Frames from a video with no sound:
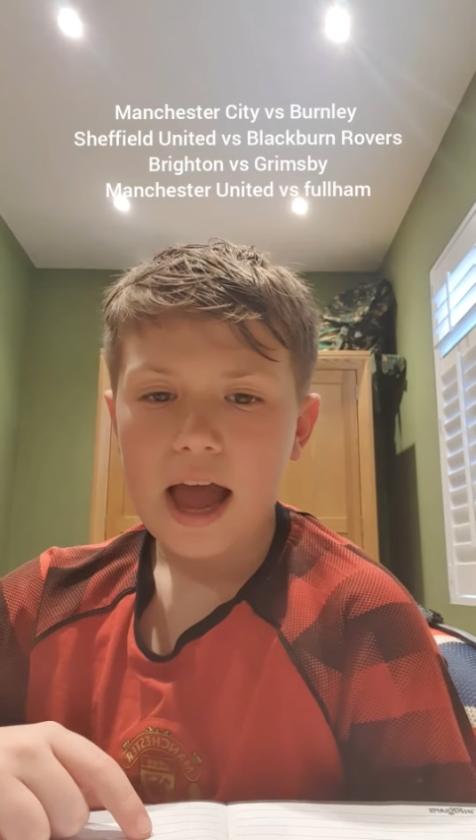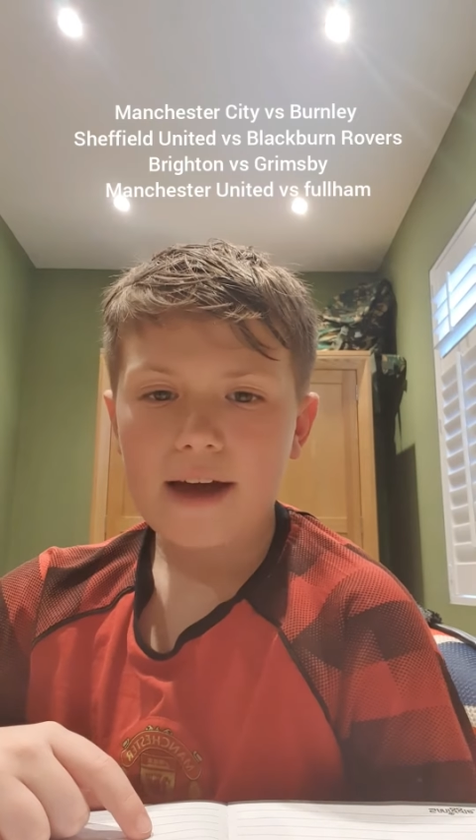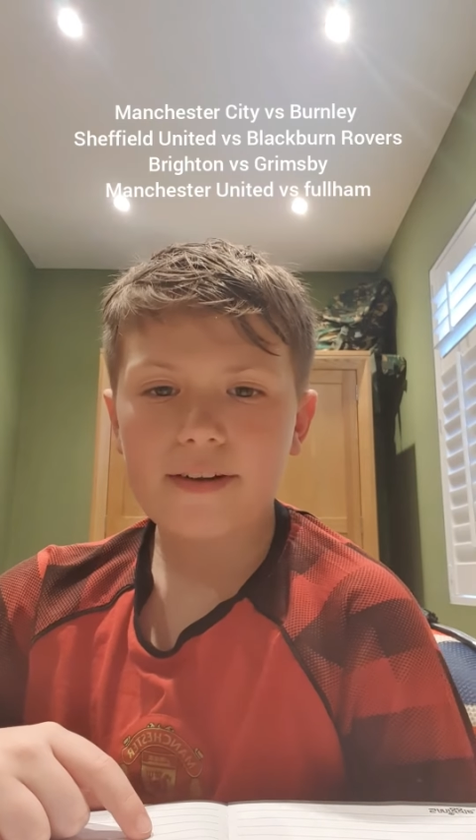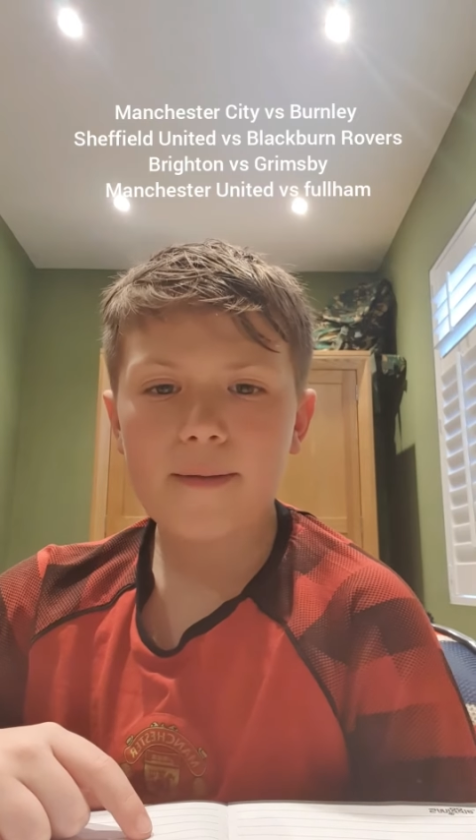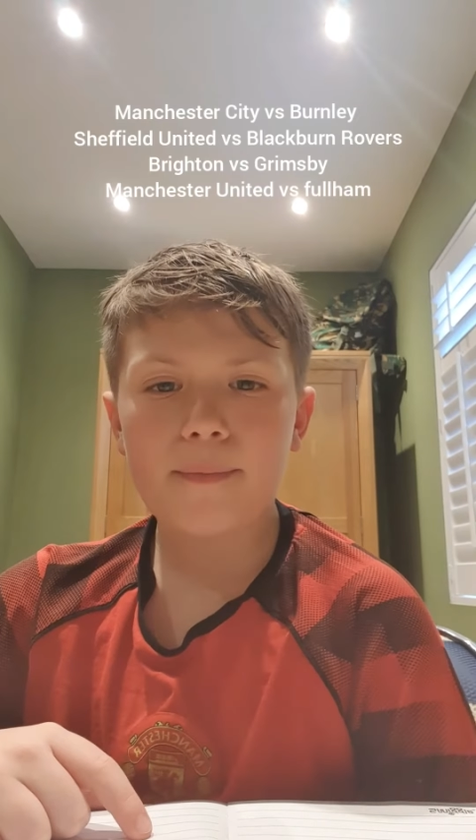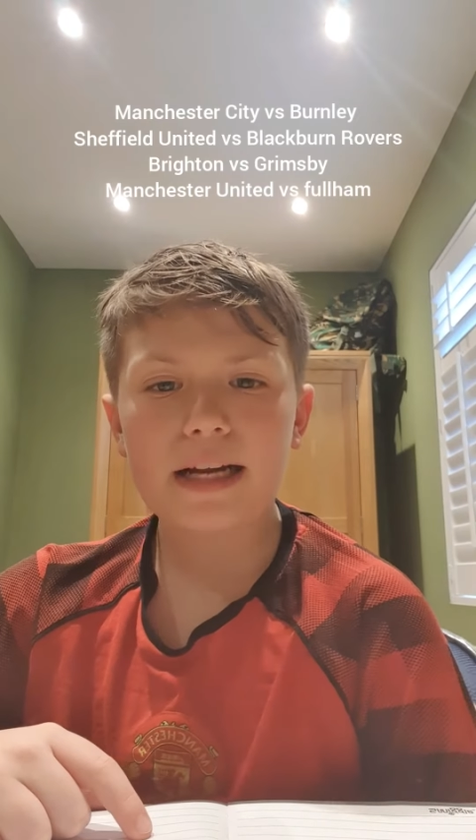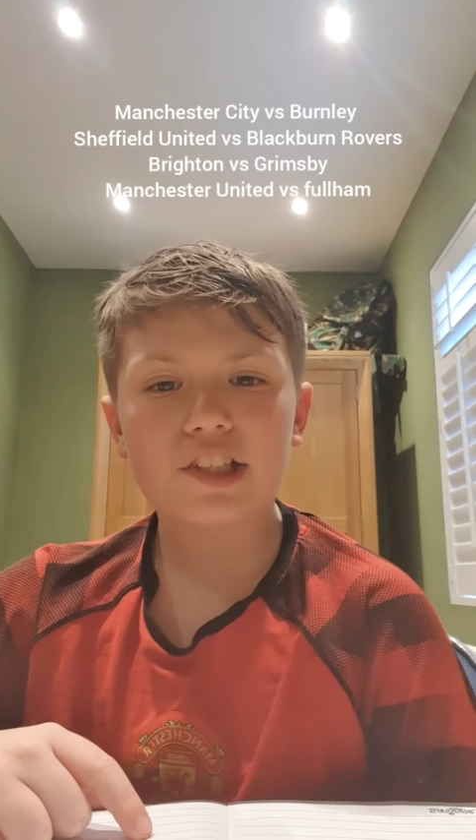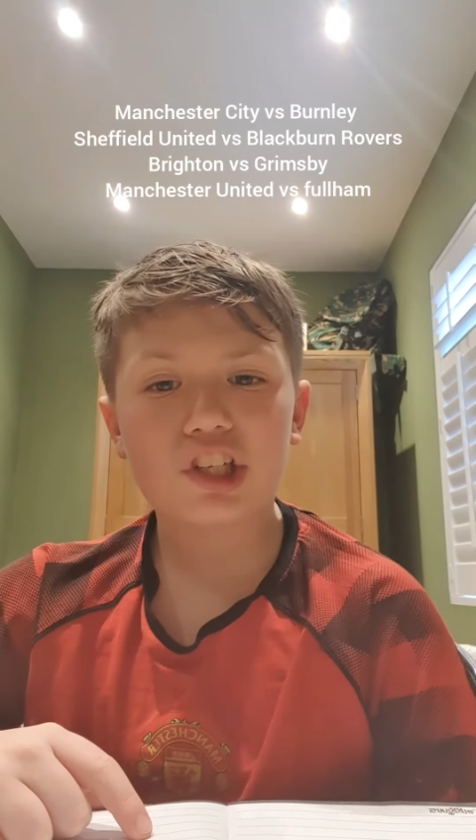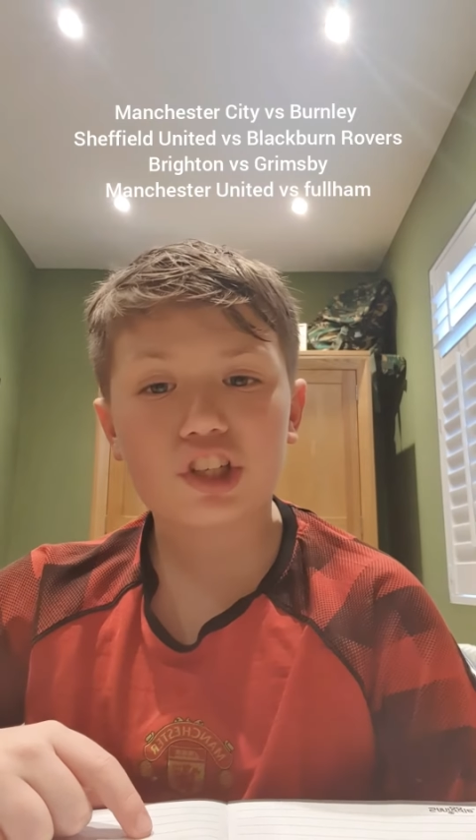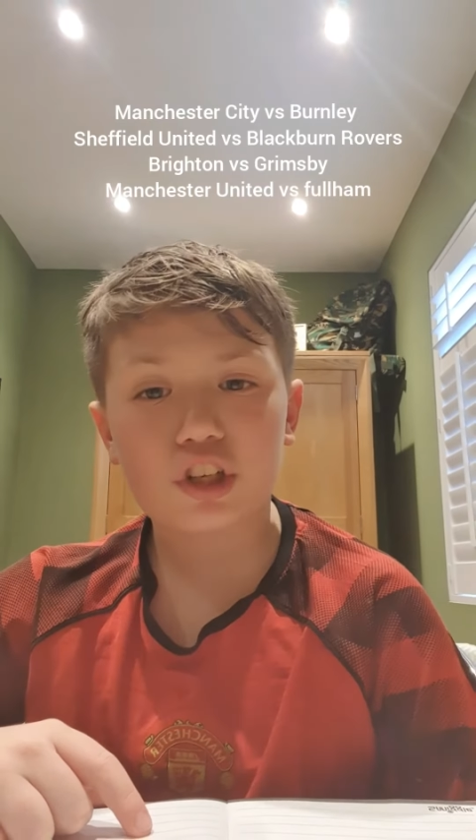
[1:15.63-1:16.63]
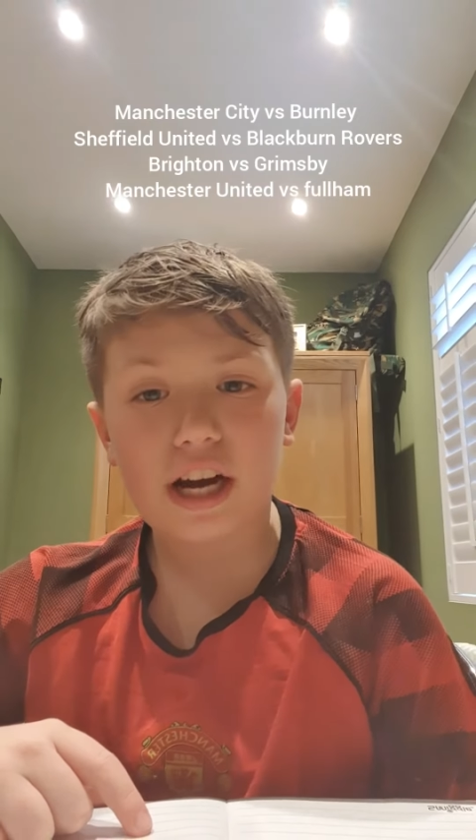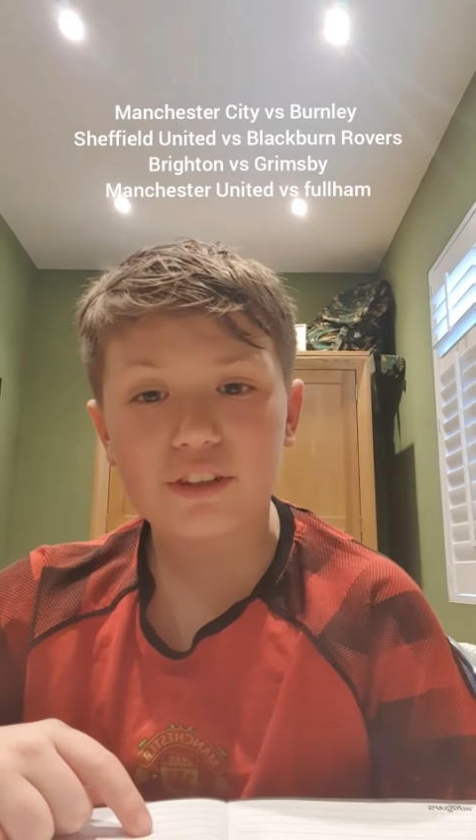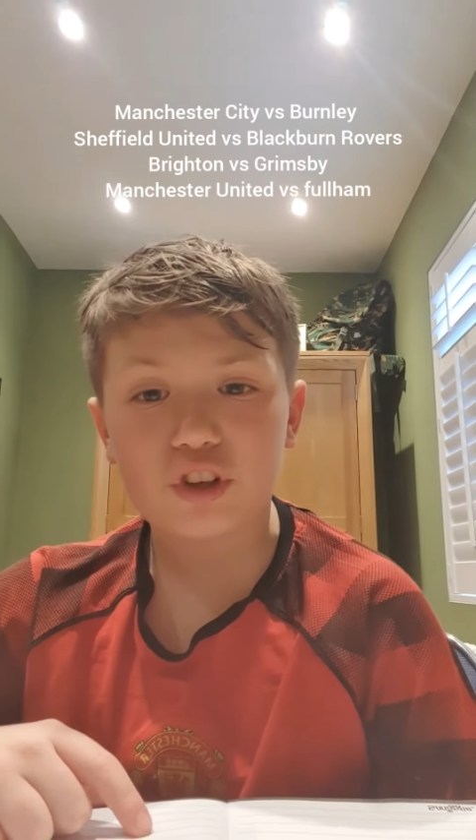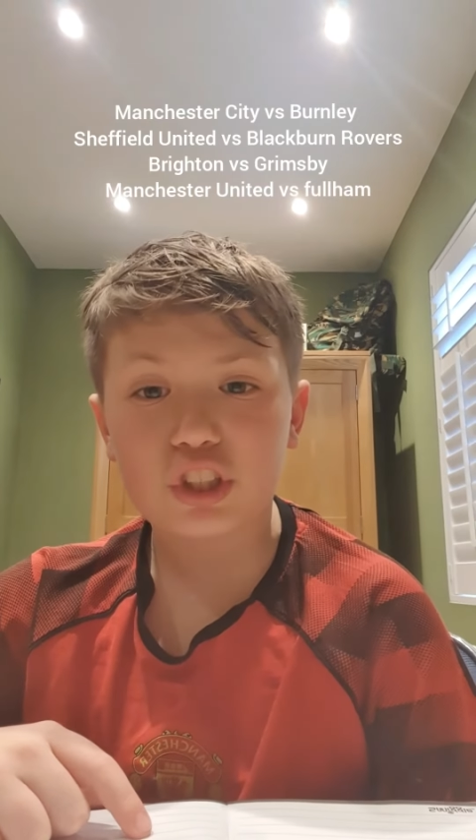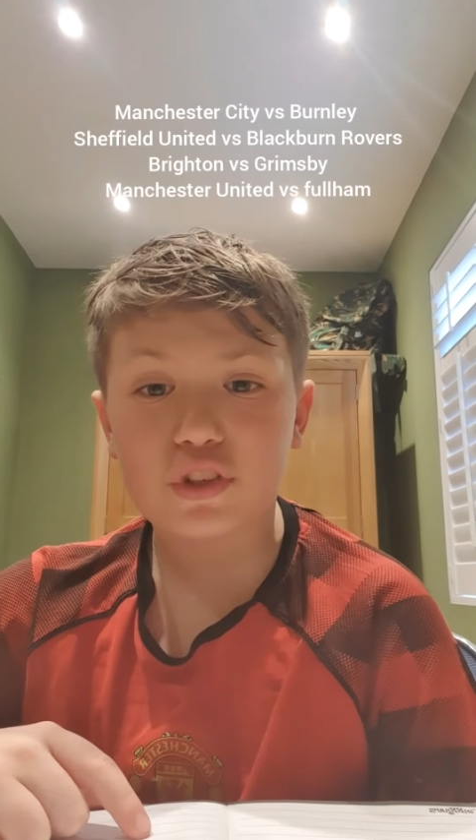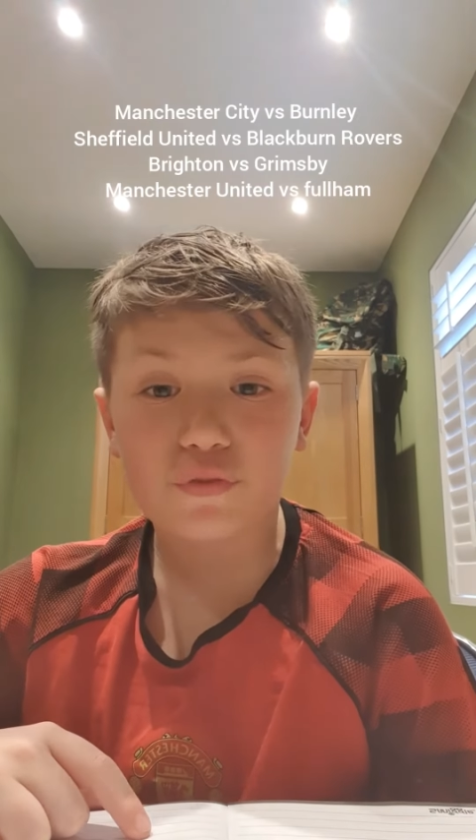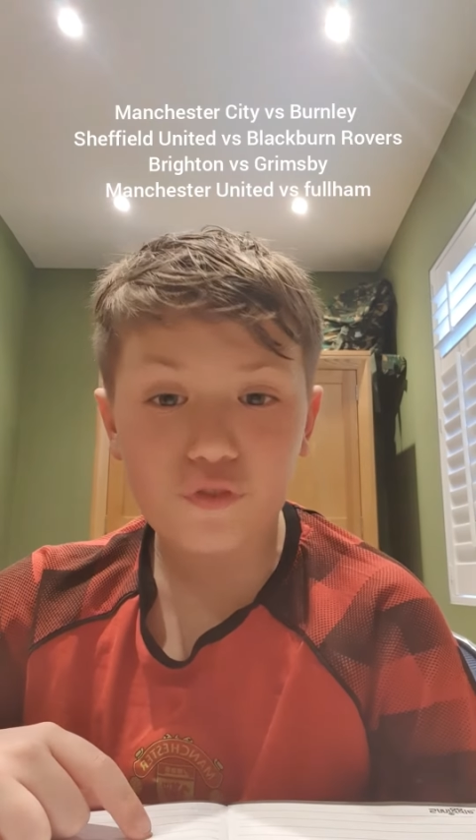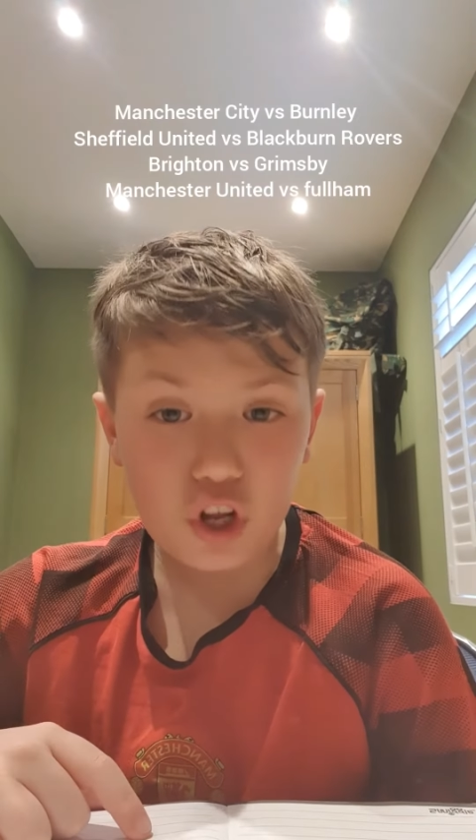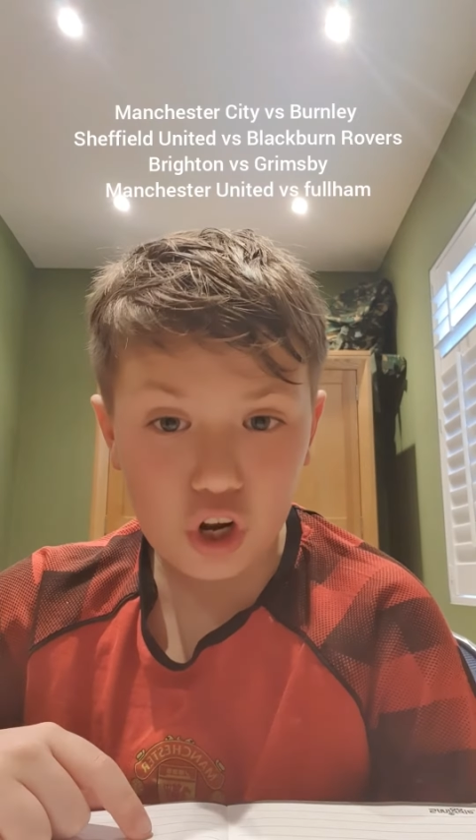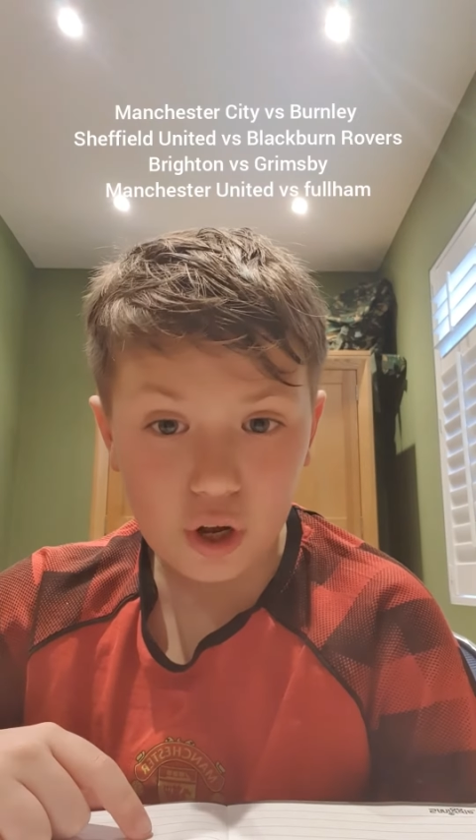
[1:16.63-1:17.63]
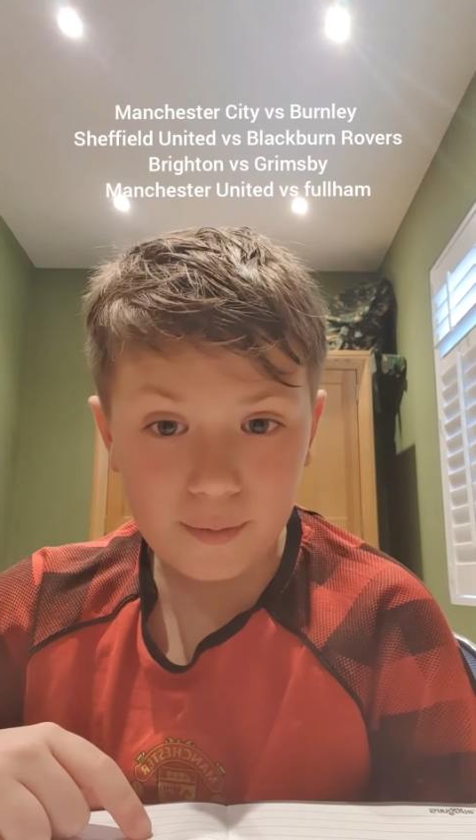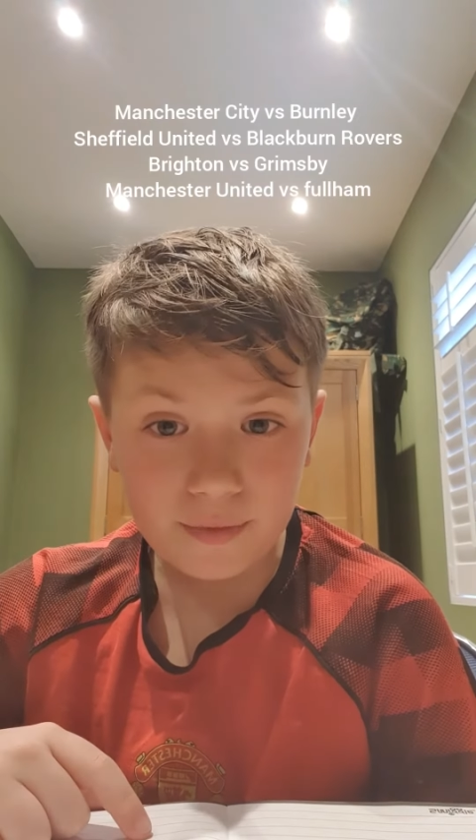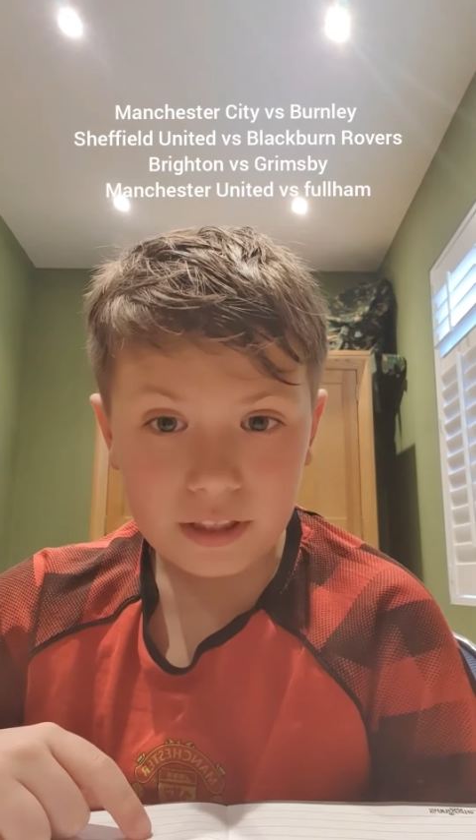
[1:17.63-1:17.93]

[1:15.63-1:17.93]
And then Manchester United versus Fulham.